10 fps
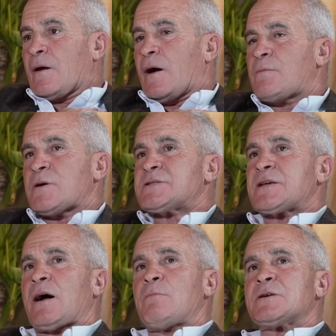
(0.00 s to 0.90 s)
I must say,
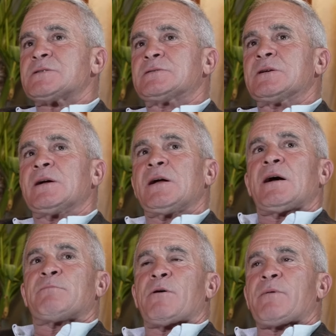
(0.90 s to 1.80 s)
I must
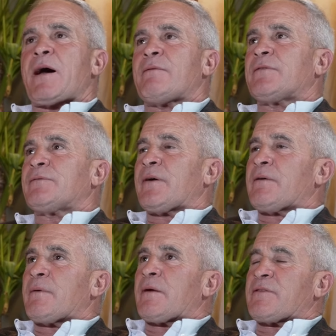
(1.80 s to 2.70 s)
probably have
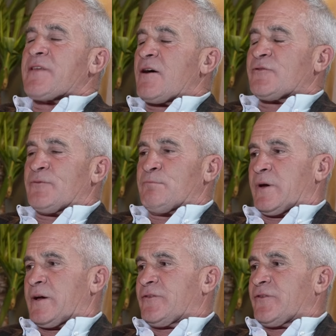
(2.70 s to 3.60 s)
1,000
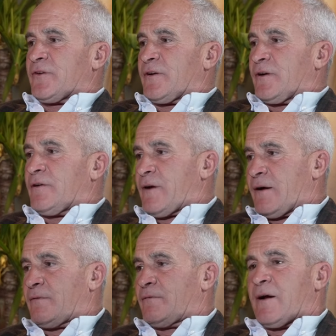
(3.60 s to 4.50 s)
bits
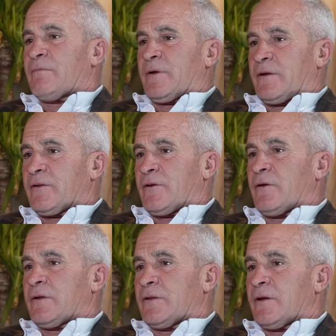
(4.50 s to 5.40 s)
around me,
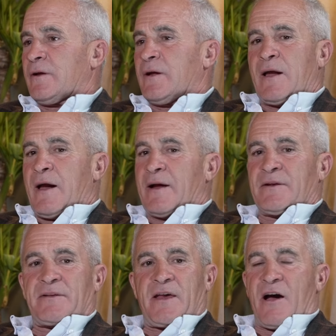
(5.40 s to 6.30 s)

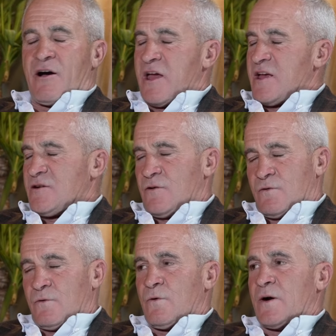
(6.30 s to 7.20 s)
and I
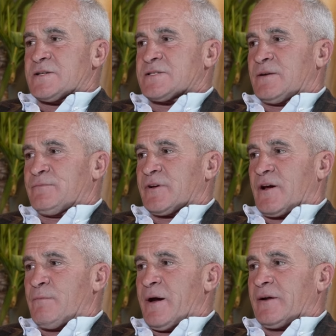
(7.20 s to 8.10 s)
always seem to
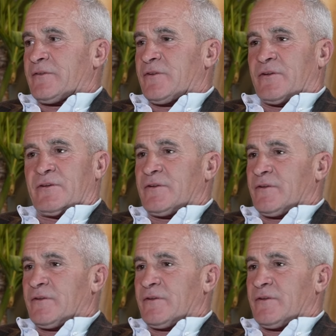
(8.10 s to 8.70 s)
go back to